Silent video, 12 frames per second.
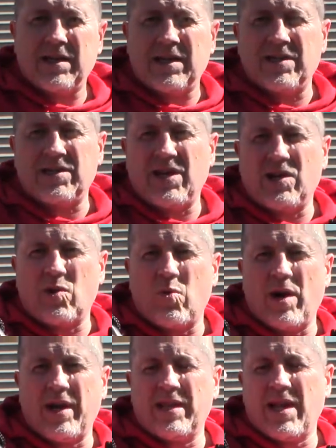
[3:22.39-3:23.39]
And see how
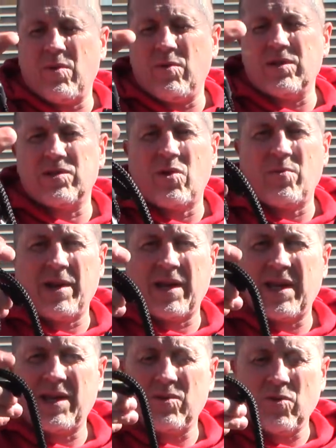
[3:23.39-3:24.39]
quiet that was? Don't make
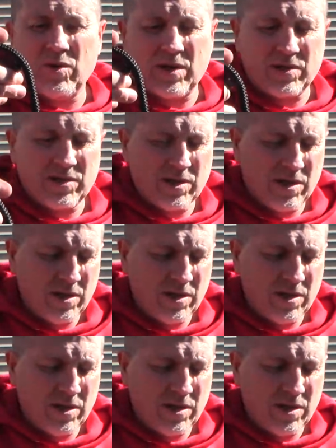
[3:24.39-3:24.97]
any noise.